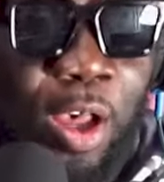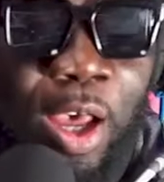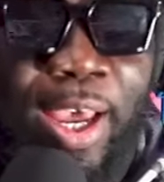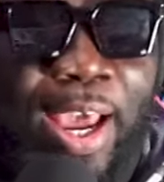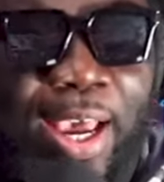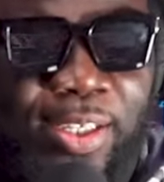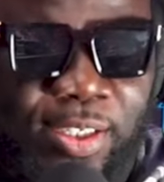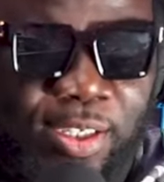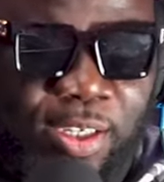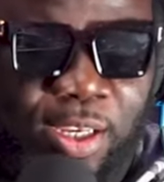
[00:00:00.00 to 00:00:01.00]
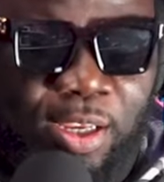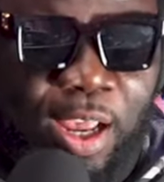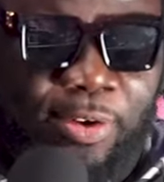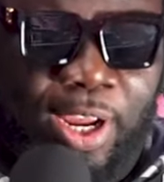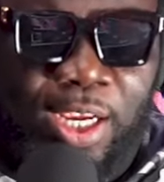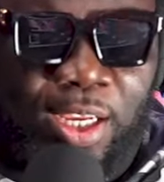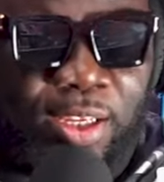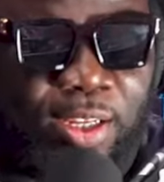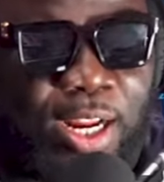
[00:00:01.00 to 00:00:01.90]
All right, guys, y'all ready?